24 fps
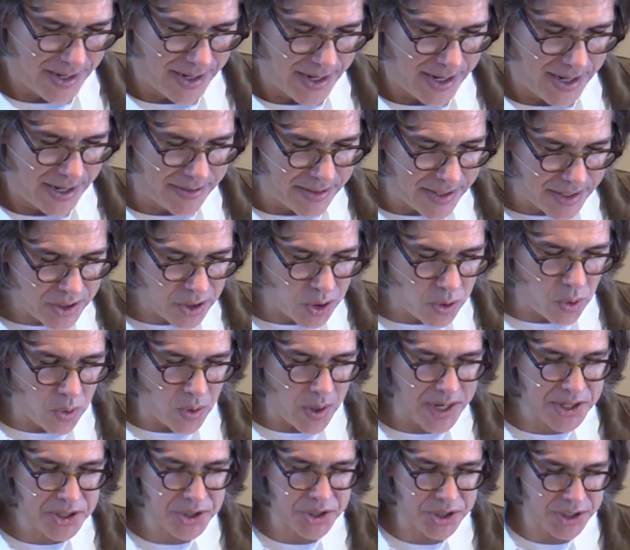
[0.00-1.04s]
And this
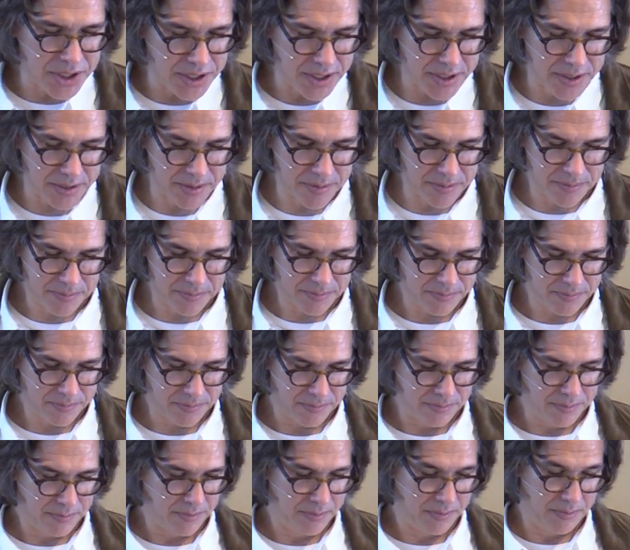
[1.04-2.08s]
question
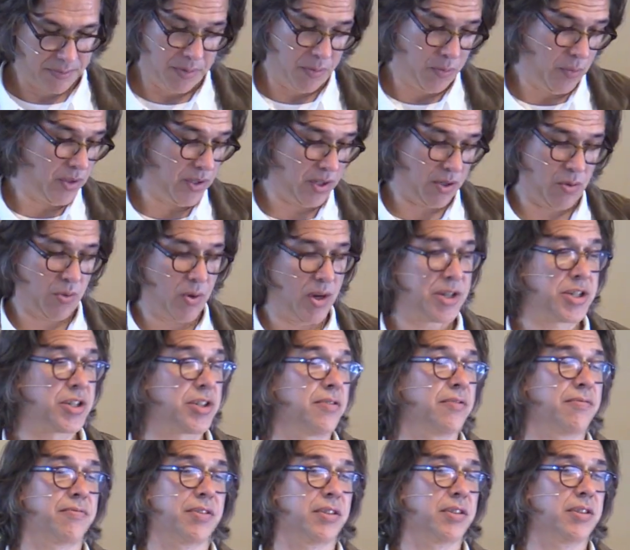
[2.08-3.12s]
was a
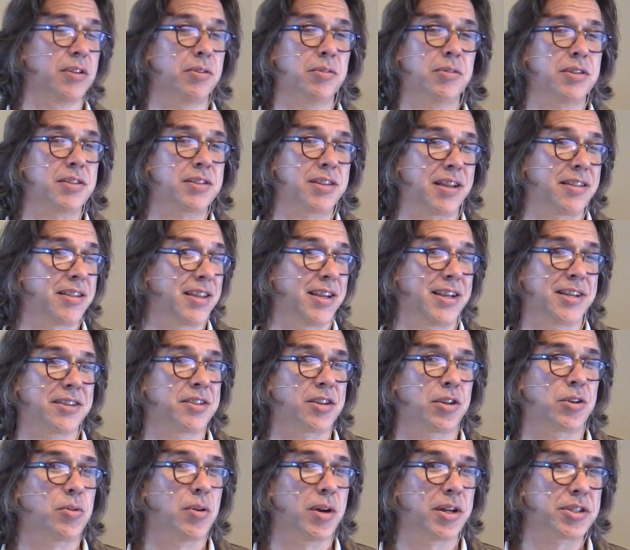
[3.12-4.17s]
question for Lewis. I think it's
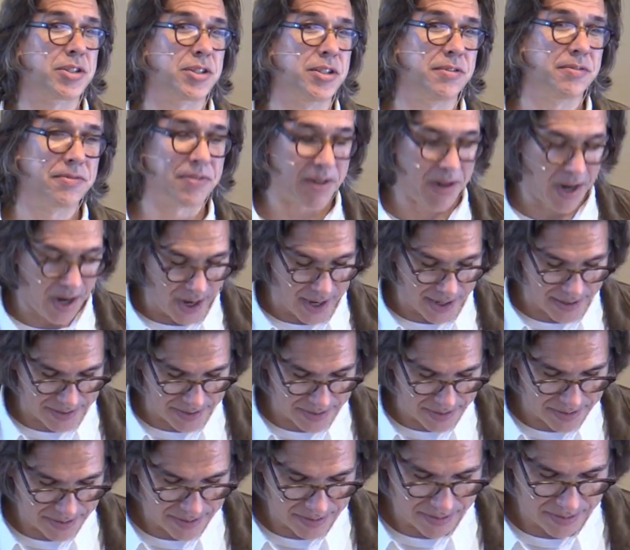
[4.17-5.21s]
a question for
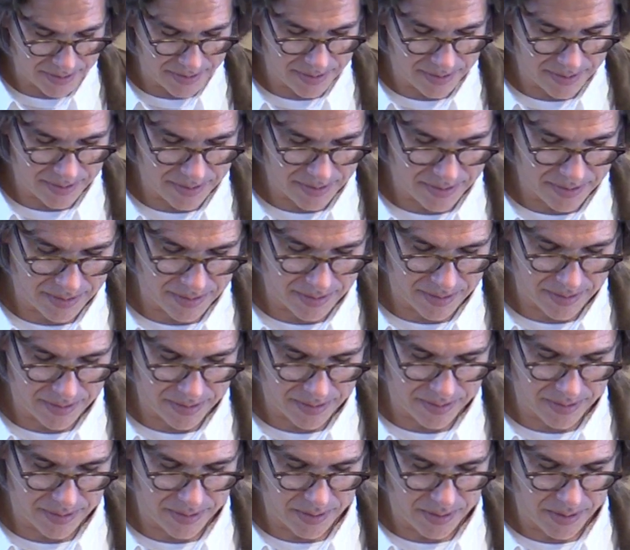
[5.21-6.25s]
us.
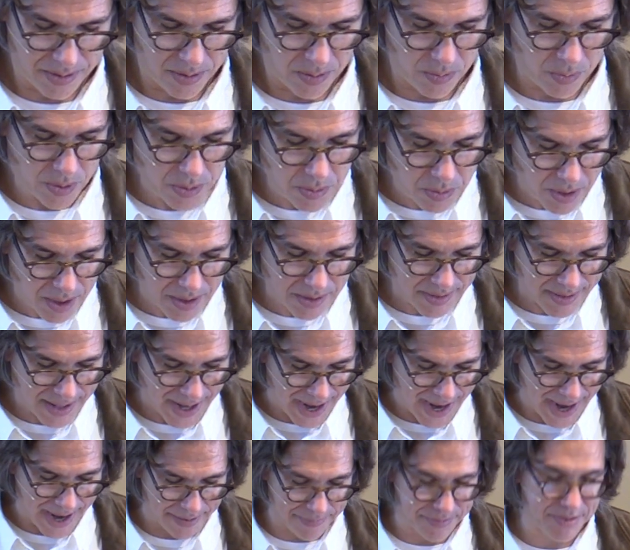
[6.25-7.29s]
What do our
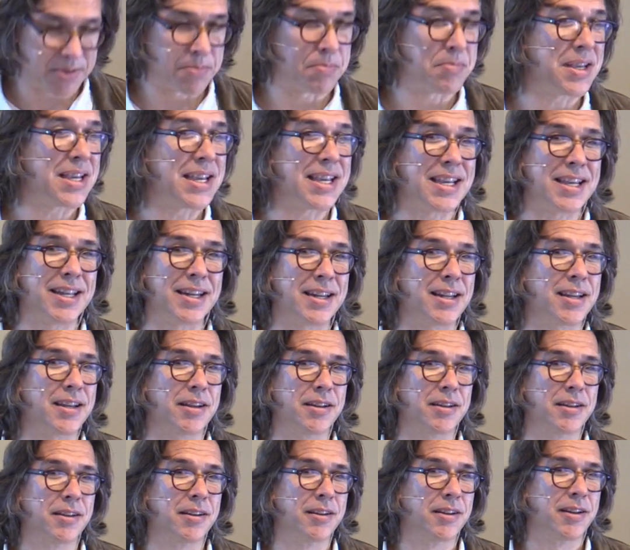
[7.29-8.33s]
lives mean,
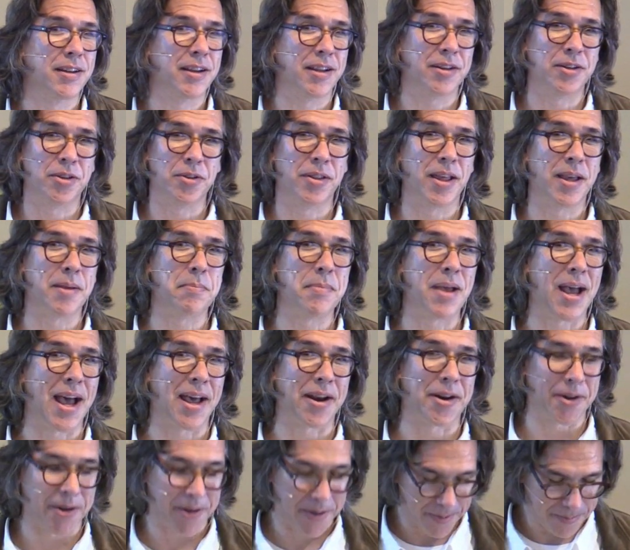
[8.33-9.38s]
and do they
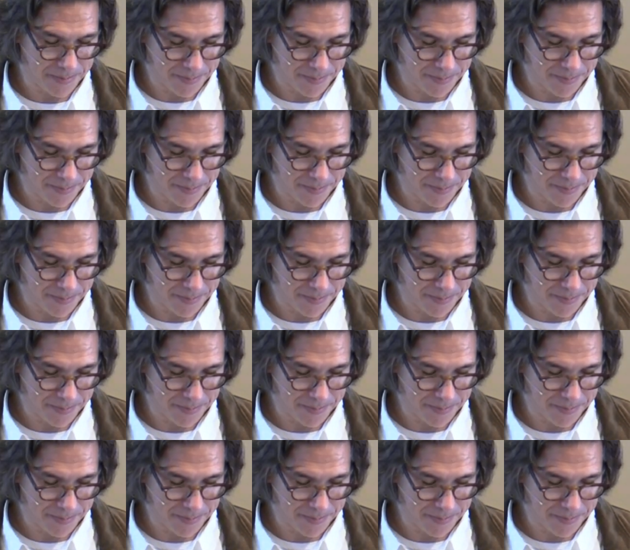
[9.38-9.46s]
matter?